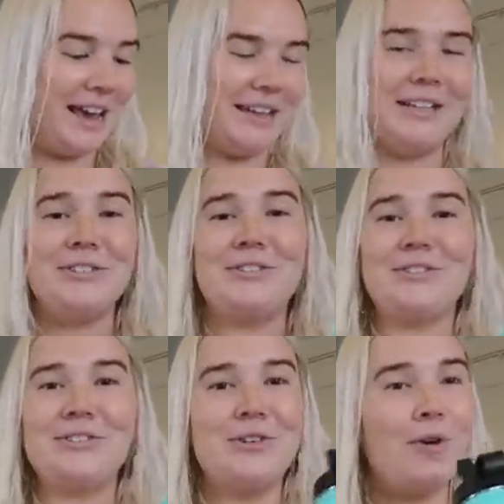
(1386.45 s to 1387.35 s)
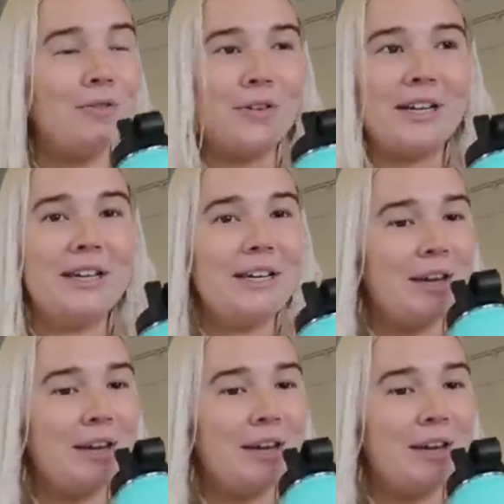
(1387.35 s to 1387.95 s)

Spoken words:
and it's just so freaking